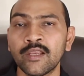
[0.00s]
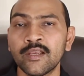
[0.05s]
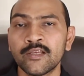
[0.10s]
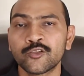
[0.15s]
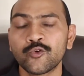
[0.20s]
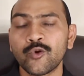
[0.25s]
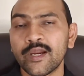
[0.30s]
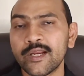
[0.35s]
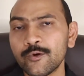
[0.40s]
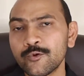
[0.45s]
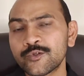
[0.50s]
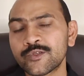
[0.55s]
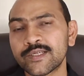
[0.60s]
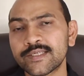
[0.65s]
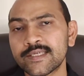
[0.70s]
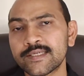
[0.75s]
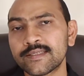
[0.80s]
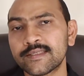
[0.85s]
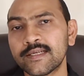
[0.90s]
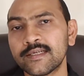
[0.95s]
So I would
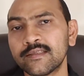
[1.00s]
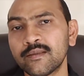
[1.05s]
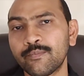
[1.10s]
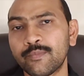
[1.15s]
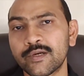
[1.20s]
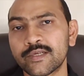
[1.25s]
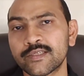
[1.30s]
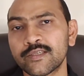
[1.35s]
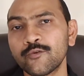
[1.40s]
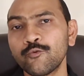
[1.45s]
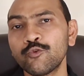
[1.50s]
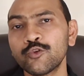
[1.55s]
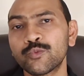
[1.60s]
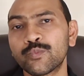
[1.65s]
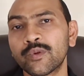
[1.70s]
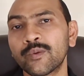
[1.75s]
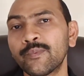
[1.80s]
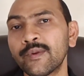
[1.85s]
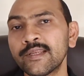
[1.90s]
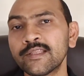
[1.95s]
suggest that the person who is
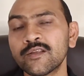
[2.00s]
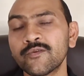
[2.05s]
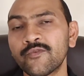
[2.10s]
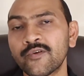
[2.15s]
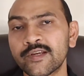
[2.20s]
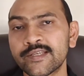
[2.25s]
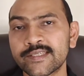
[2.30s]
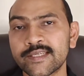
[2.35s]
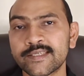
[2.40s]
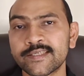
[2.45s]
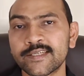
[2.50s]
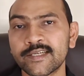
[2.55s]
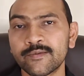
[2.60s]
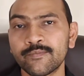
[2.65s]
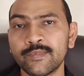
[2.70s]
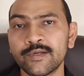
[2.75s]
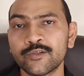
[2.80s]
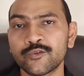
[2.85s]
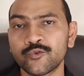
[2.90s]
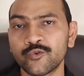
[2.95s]
preparing the financial
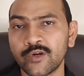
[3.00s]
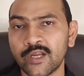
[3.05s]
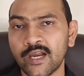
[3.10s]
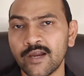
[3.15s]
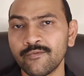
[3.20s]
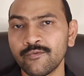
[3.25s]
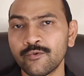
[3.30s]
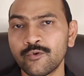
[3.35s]
statement should have